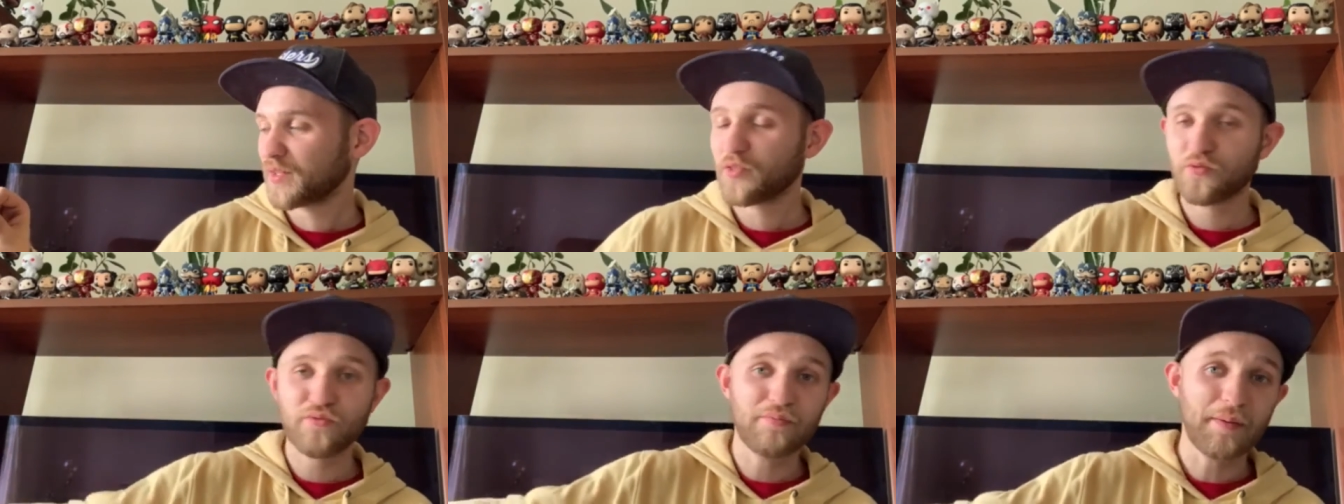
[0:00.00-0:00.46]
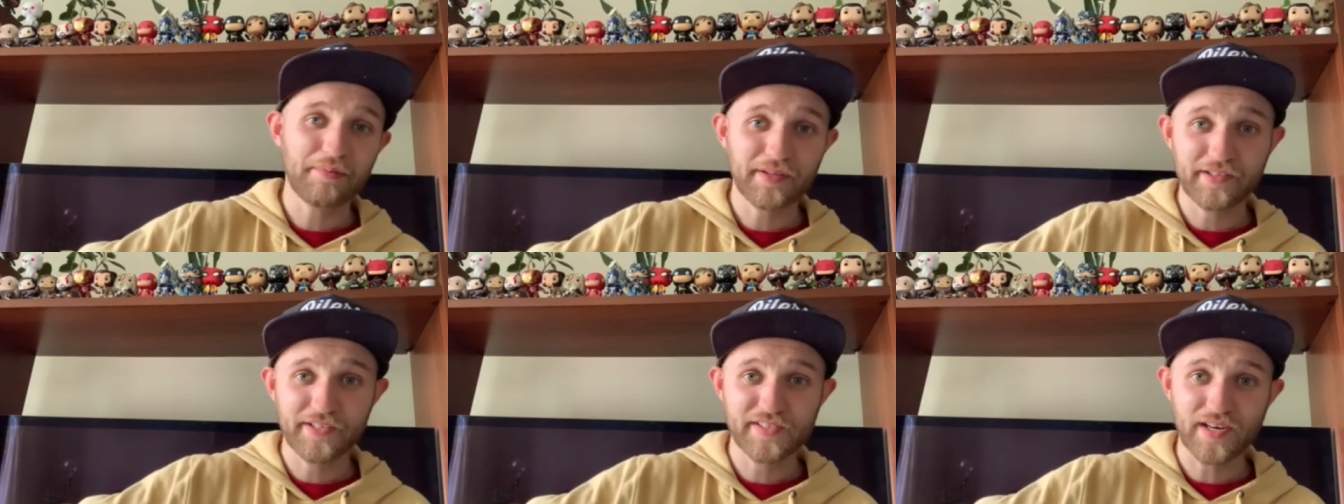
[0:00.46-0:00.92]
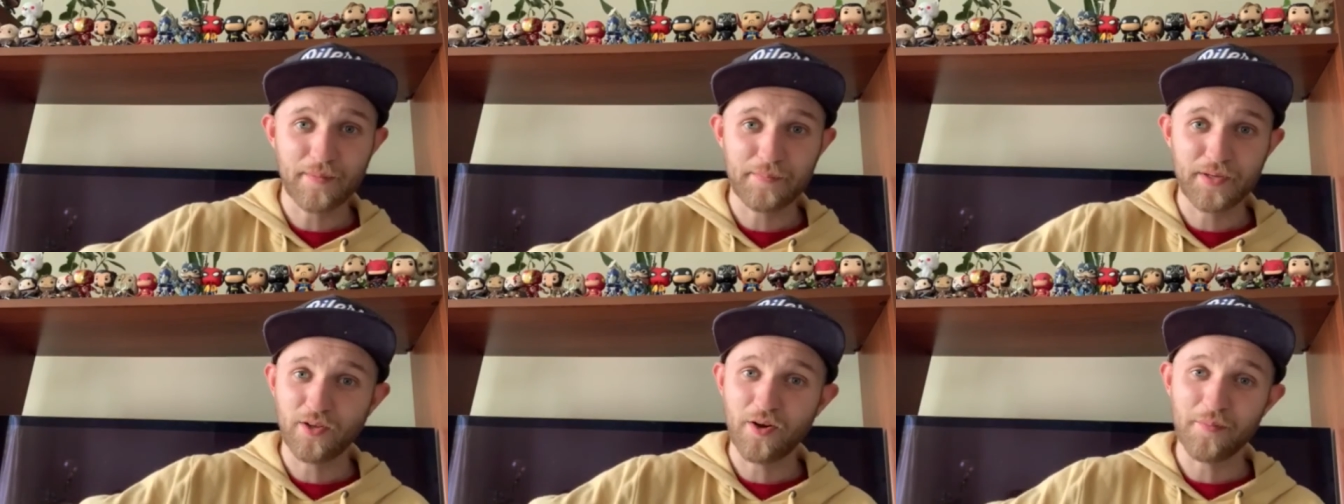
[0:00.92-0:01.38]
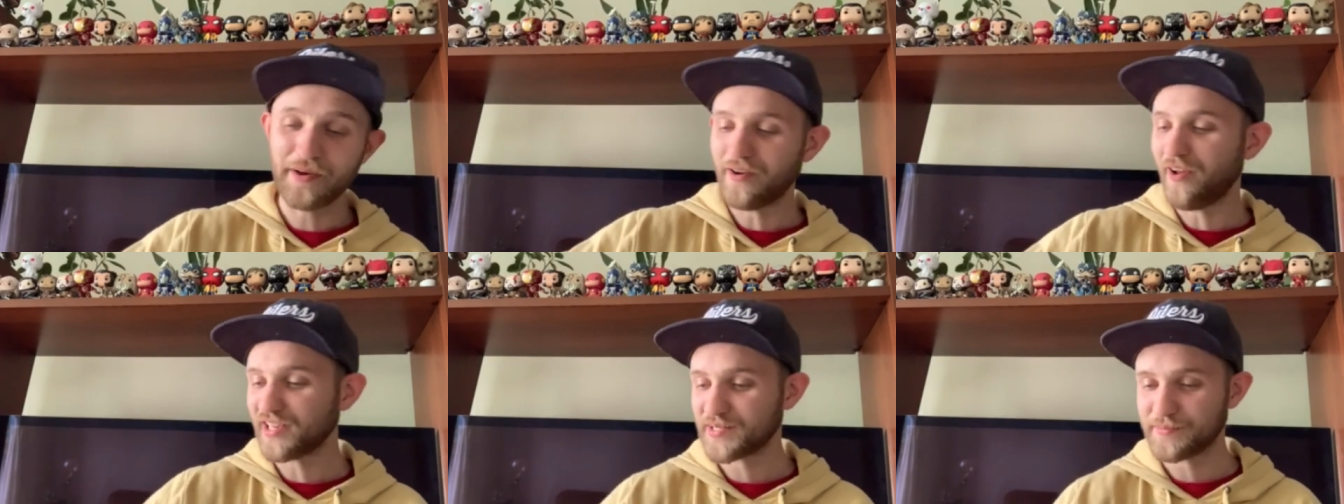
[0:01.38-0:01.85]
through my playlist down below. But
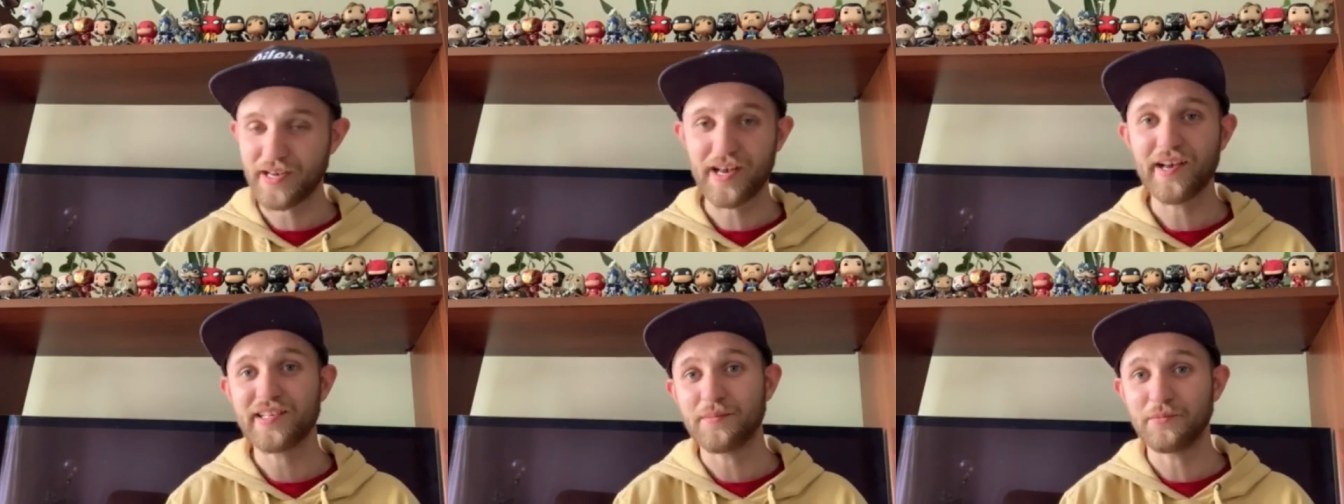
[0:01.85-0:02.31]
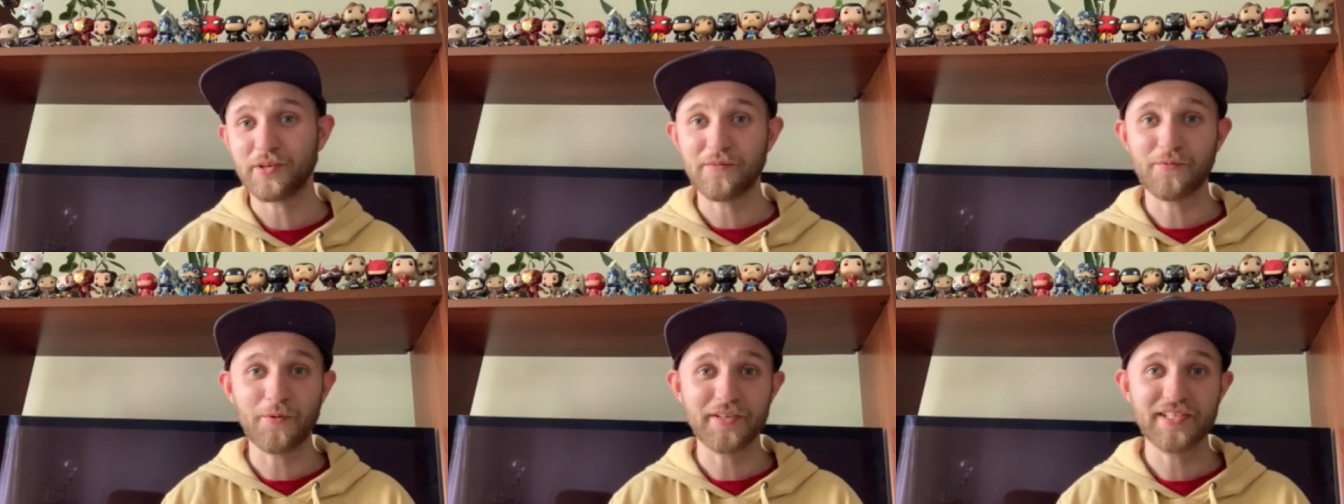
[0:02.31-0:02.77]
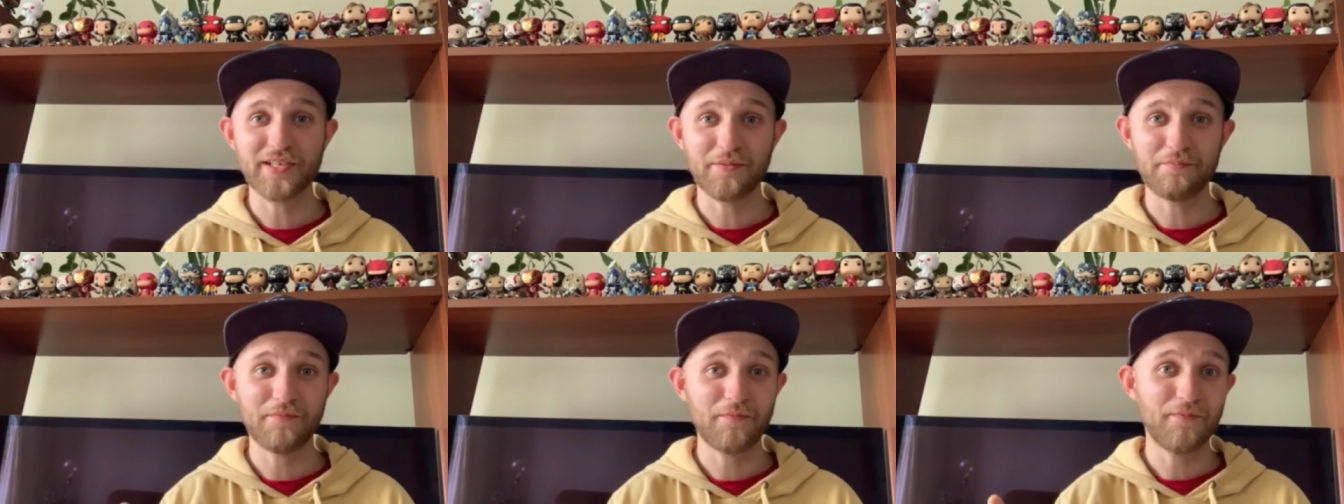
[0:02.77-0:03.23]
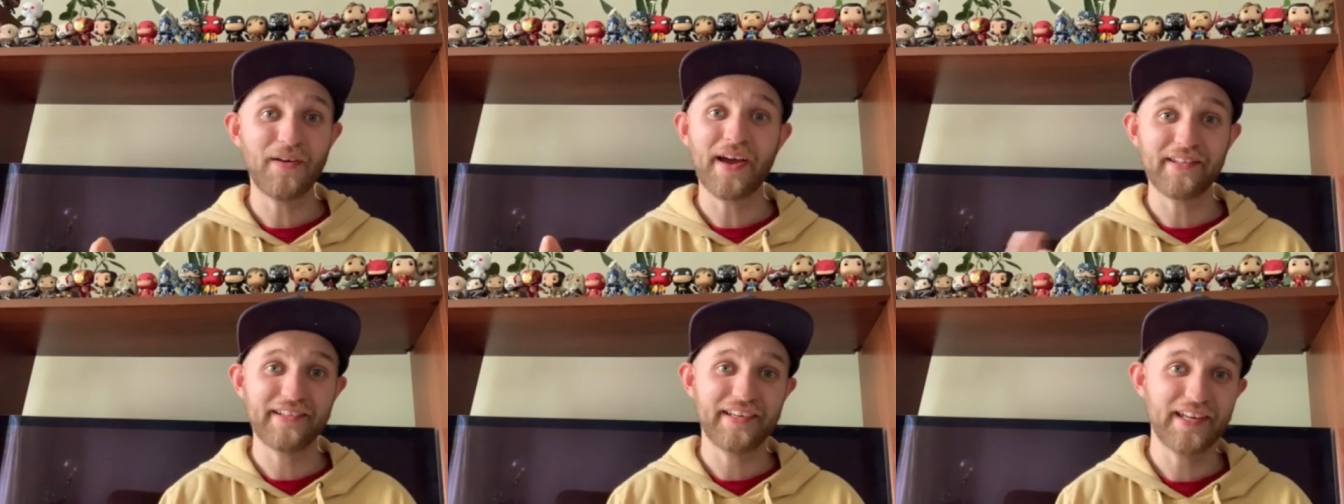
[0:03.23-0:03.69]
awesome guys, I'm looking forward to
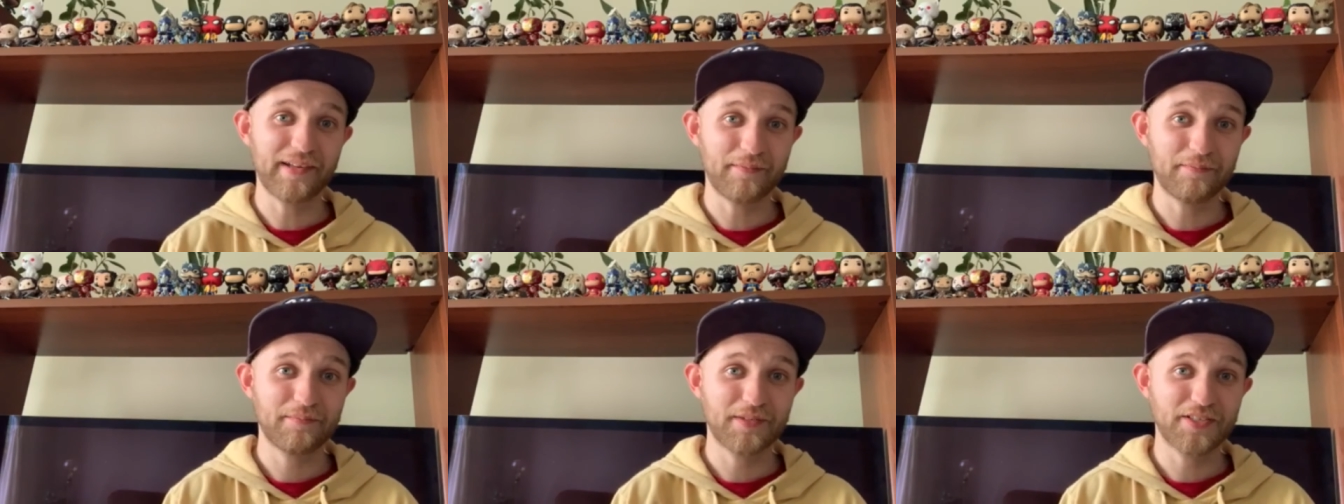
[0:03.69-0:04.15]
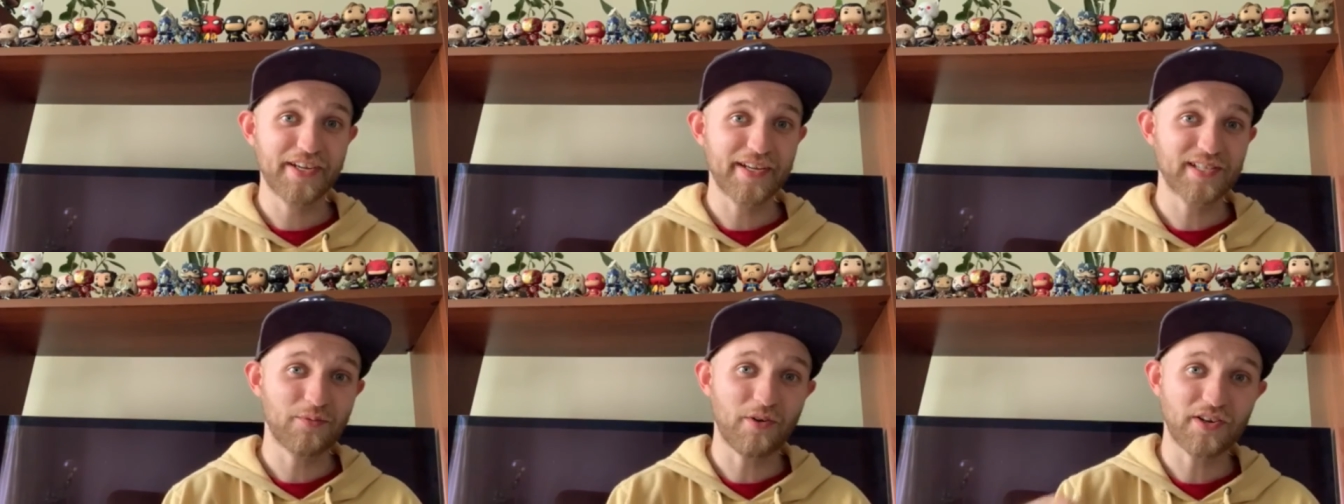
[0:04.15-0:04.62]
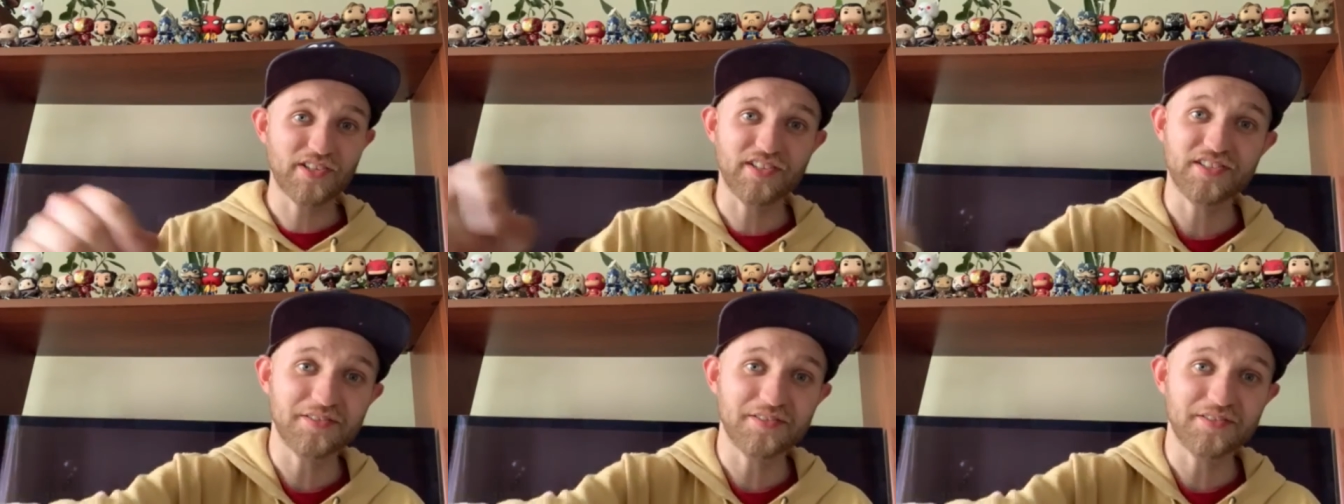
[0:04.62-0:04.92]
finally getting the chance to watch this